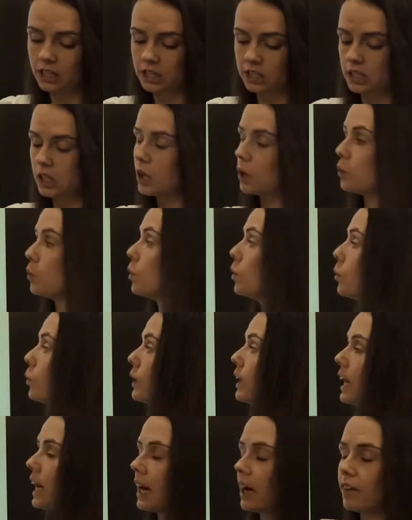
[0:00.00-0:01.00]
So
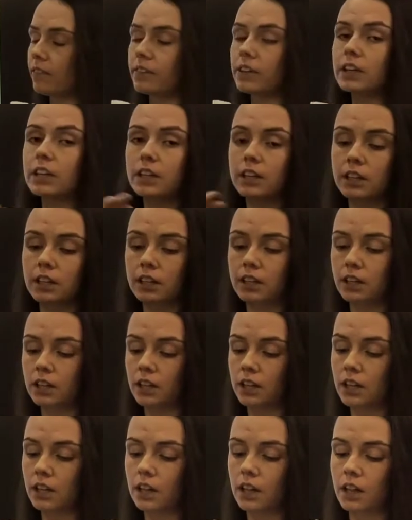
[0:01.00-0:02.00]
we have
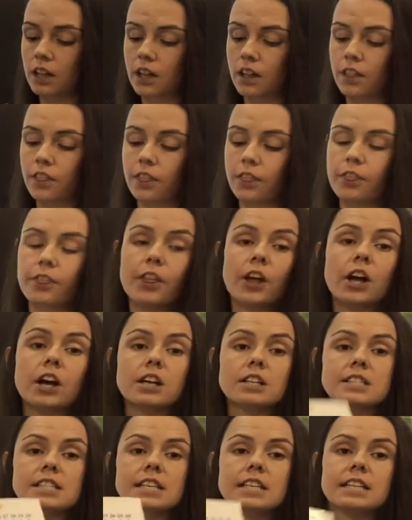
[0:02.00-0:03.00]

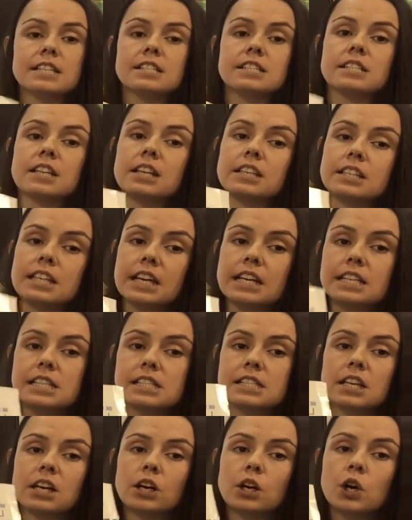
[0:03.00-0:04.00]
13 sundaes.